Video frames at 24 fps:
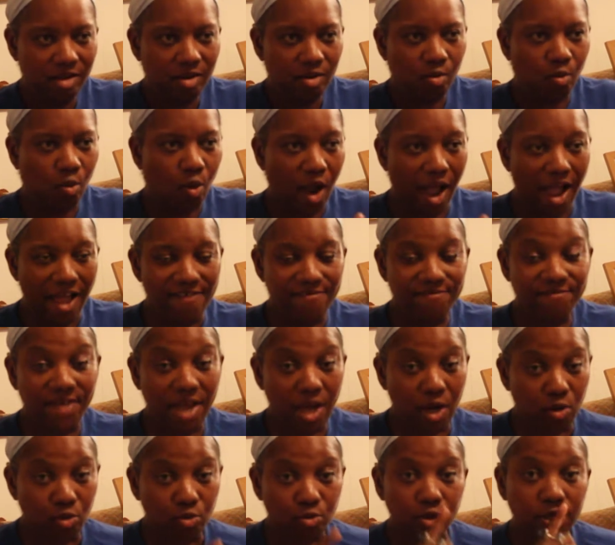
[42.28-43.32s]
where I
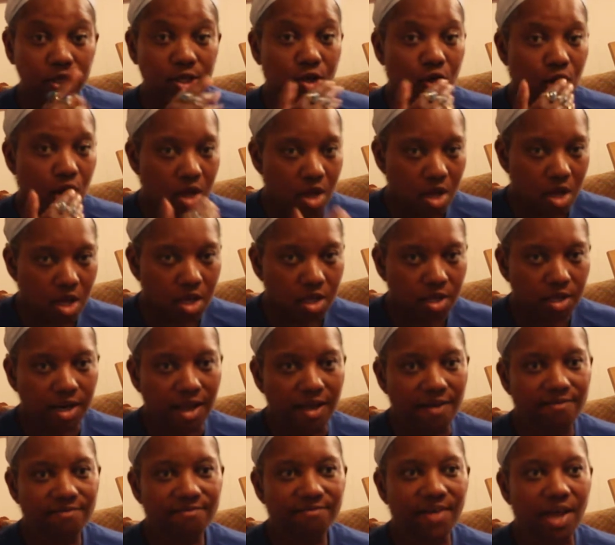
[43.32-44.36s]
felt really good and
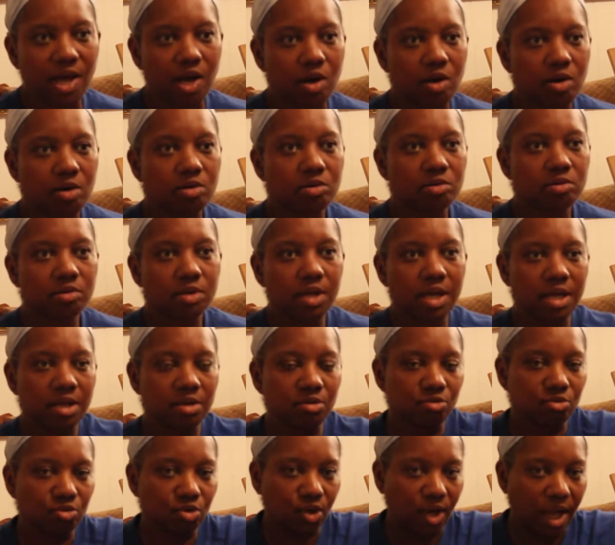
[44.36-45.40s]
I felt
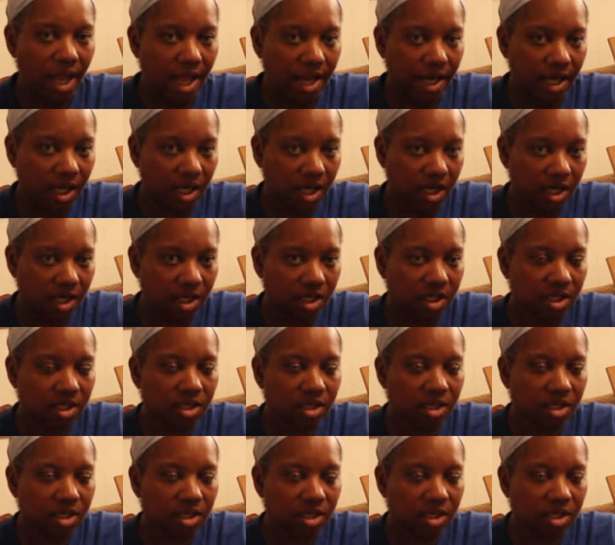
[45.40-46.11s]
energetic,